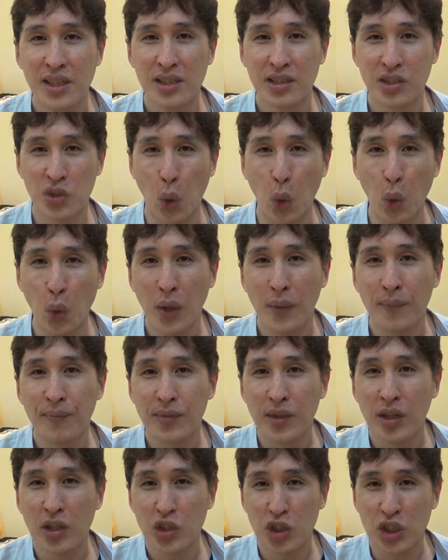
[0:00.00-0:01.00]
So
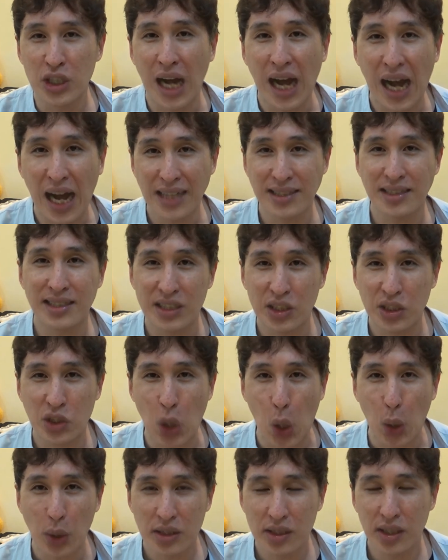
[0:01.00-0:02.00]
she asked the
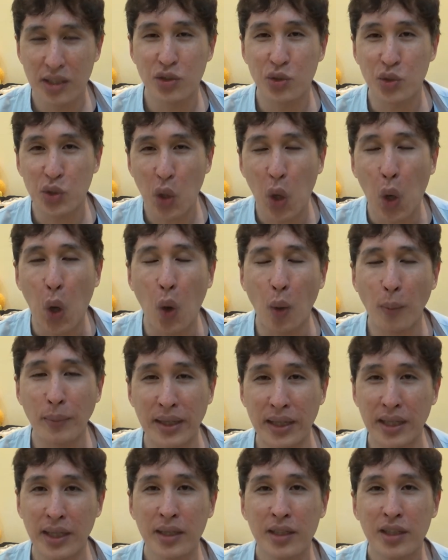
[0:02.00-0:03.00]
doctor to call
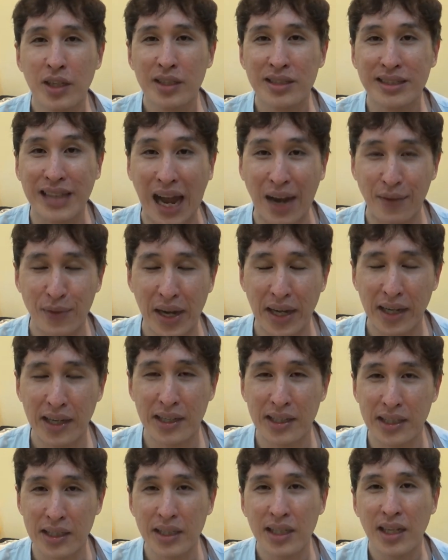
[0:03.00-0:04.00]
me
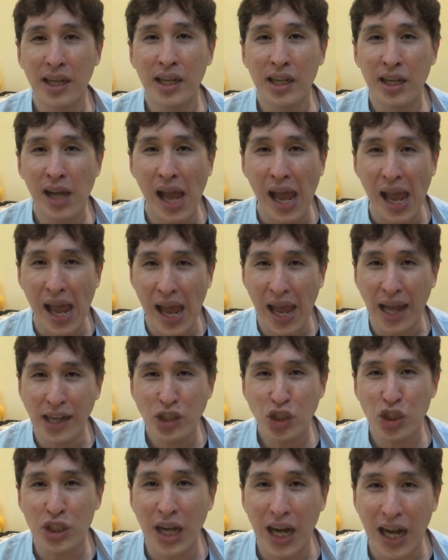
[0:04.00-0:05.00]
directly and
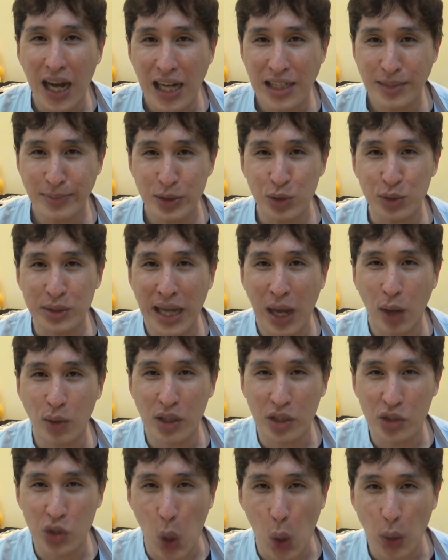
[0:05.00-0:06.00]
she asked me to tell
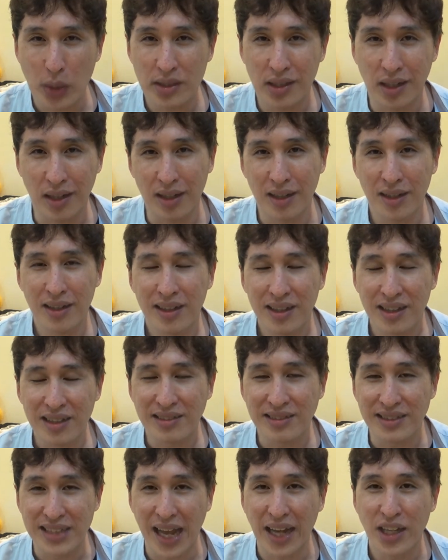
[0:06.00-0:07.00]
the doctor
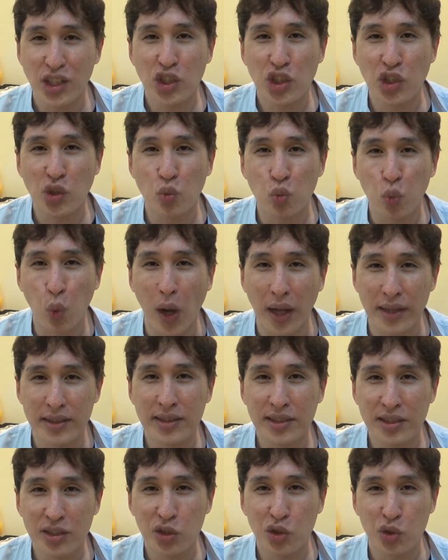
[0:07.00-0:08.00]
that she
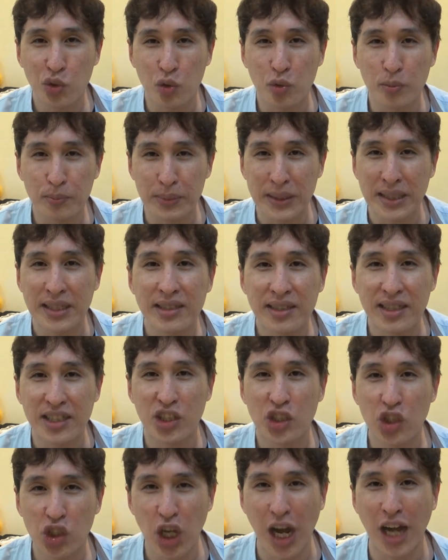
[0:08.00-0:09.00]
wants to be
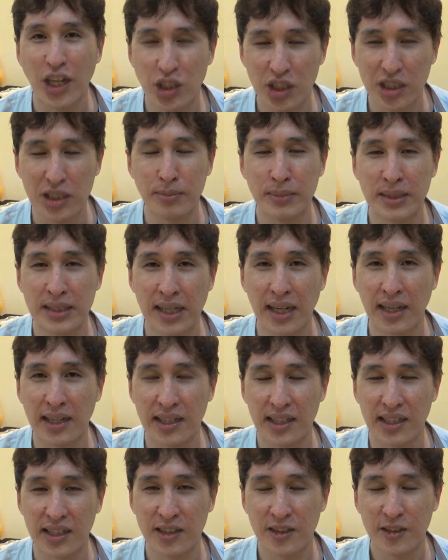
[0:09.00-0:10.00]
discharged
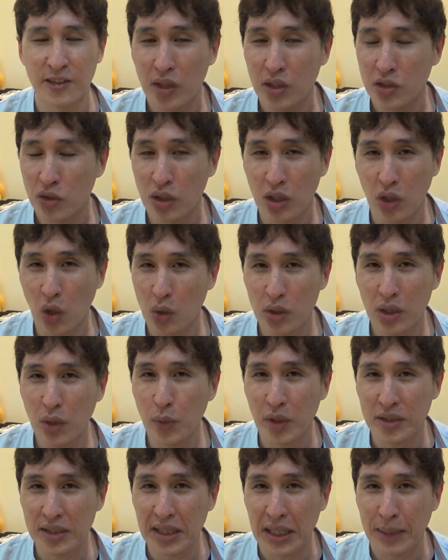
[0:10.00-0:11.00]
immediately. So the doctor
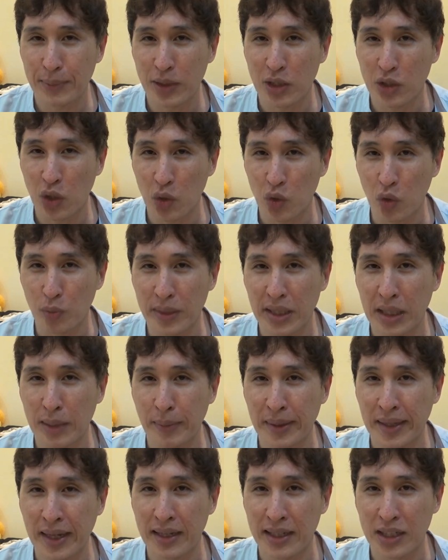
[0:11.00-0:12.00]
wasn't able to talk to me
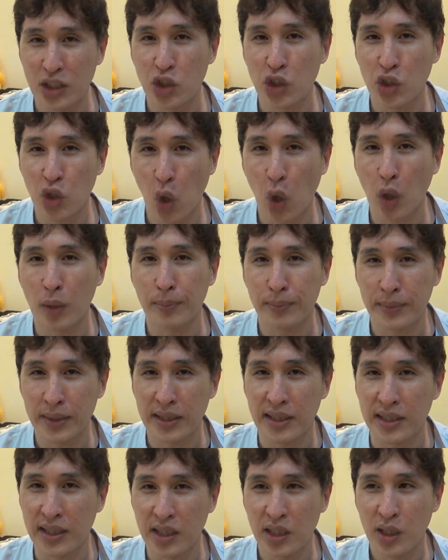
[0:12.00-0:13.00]
immediately. She called
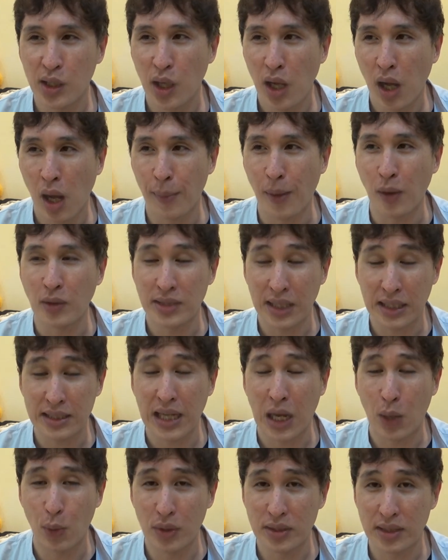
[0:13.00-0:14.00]
me about six
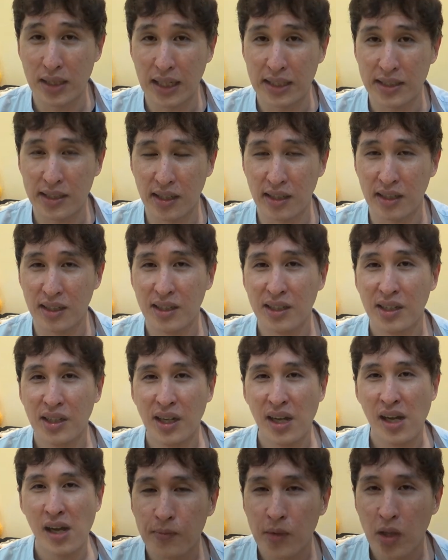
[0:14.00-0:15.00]
hours later.
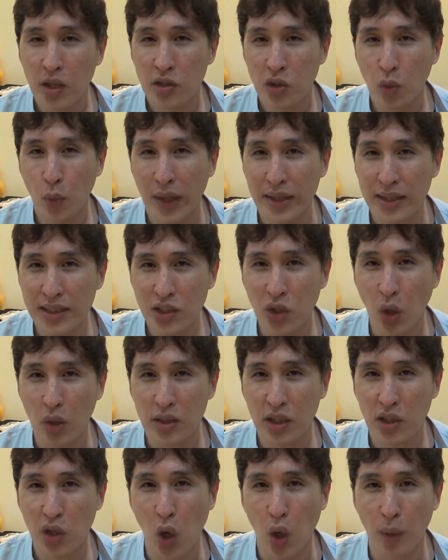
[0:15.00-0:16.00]
So when this
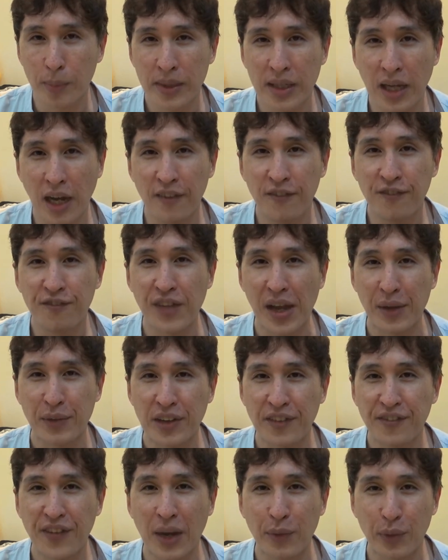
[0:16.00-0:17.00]
doctor called me, I
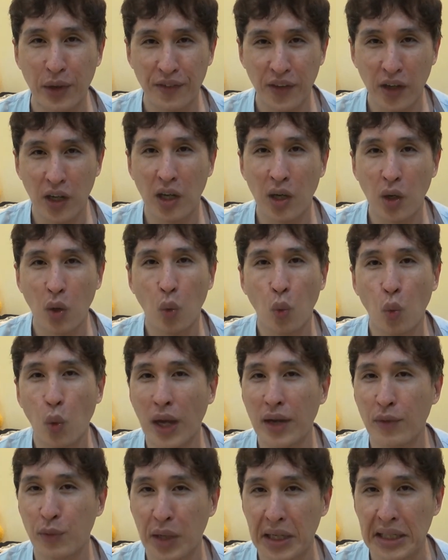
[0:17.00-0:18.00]
verified with her
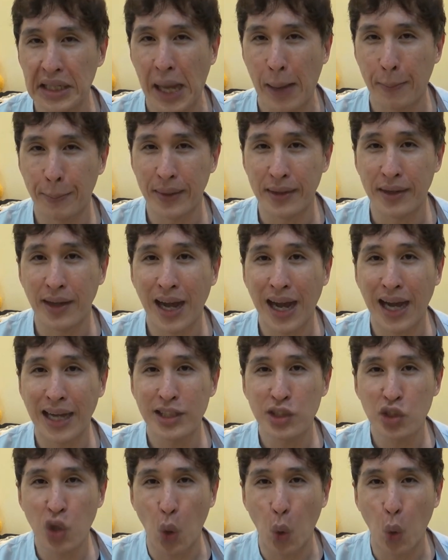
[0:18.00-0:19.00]
what really happened.
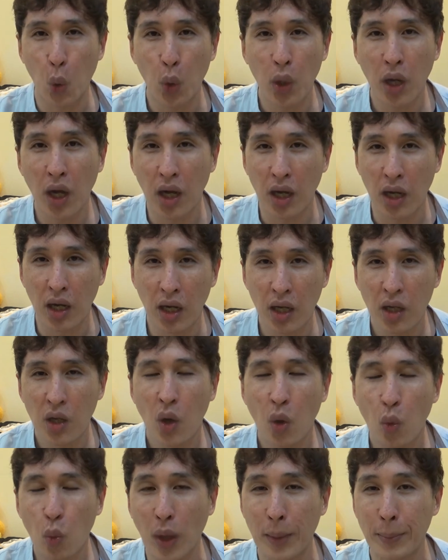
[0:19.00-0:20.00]
I told her
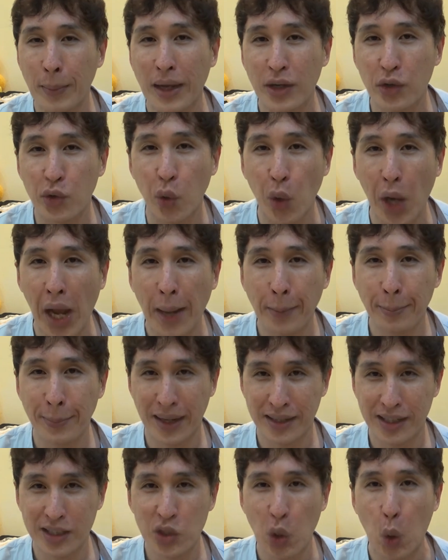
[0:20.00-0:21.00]
what my
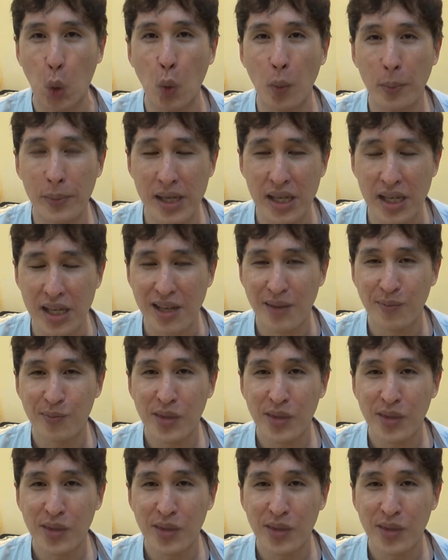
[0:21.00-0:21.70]
grandmother told me.